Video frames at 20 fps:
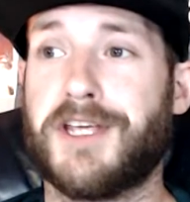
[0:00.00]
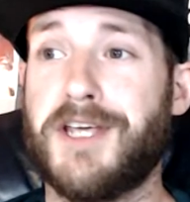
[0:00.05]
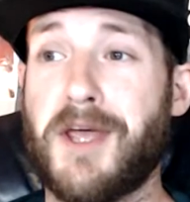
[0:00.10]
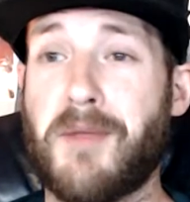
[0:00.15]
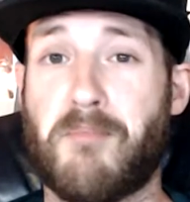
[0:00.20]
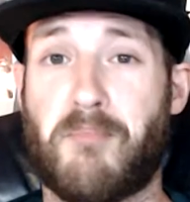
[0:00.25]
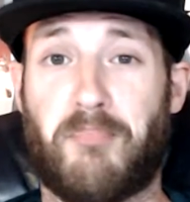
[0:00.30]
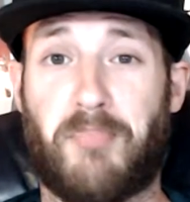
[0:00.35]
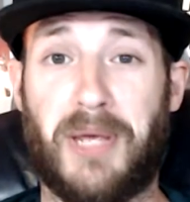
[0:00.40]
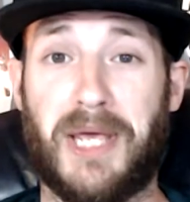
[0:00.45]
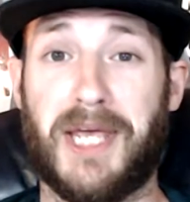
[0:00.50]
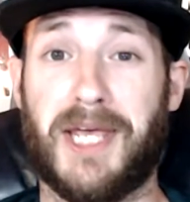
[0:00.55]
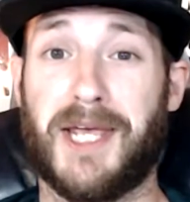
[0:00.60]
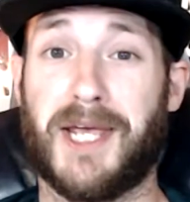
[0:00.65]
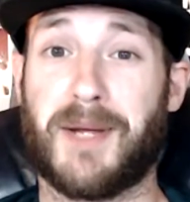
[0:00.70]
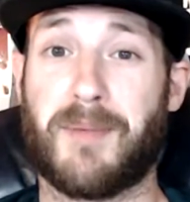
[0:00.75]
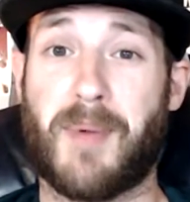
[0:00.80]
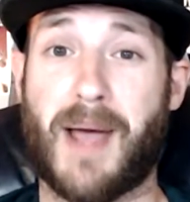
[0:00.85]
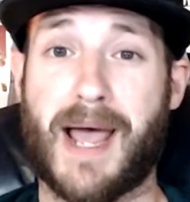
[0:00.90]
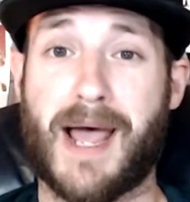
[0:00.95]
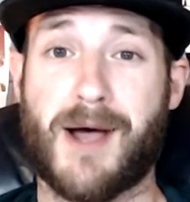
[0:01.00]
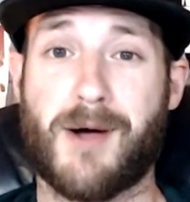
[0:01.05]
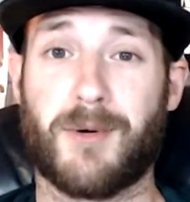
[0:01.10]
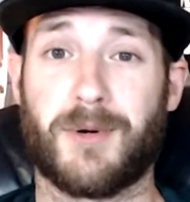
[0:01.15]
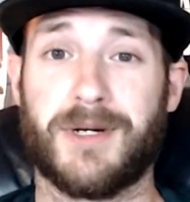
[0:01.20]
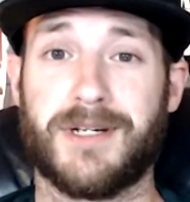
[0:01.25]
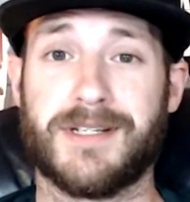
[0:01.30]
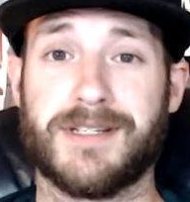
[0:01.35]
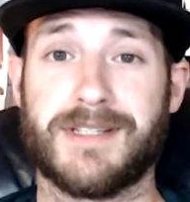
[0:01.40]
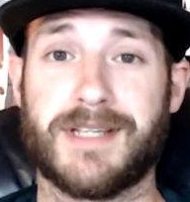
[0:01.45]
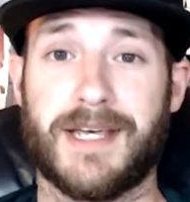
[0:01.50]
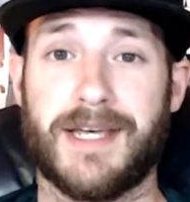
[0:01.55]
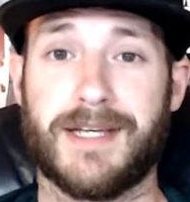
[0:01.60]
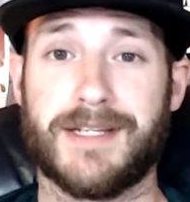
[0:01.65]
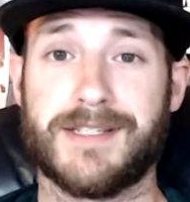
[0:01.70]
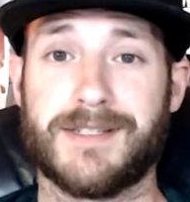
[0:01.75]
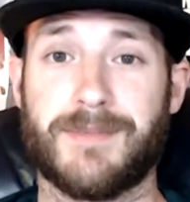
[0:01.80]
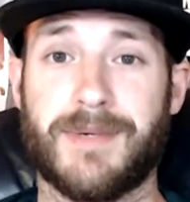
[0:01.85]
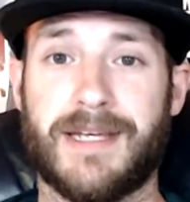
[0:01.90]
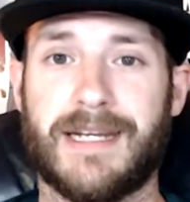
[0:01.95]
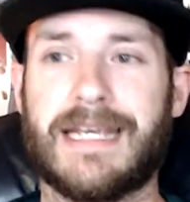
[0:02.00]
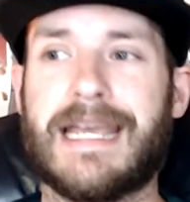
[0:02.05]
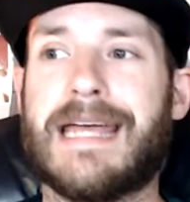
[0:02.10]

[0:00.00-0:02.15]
He had big power in his hands, man.